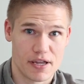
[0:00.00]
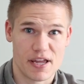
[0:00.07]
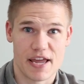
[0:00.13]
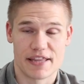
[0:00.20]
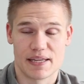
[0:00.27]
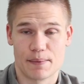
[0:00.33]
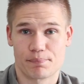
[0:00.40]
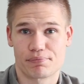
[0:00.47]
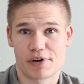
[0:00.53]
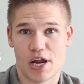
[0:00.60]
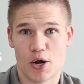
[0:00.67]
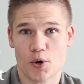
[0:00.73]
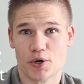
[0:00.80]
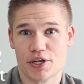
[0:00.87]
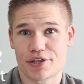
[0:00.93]
And then
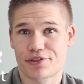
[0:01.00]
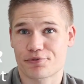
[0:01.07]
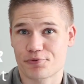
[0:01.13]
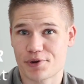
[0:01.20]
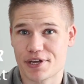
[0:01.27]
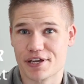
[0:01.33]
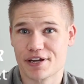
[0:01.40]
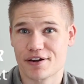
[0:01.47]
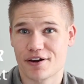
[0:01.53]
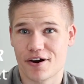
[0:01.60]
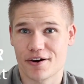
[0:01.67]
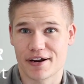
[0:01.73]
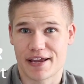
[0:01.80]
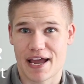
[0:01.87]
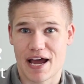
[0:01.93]
priority 3
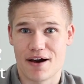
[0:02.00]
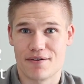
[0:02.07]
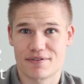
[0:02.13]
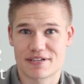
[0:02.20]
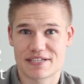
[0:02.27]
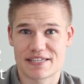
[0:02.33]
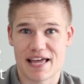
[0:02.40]
are accounts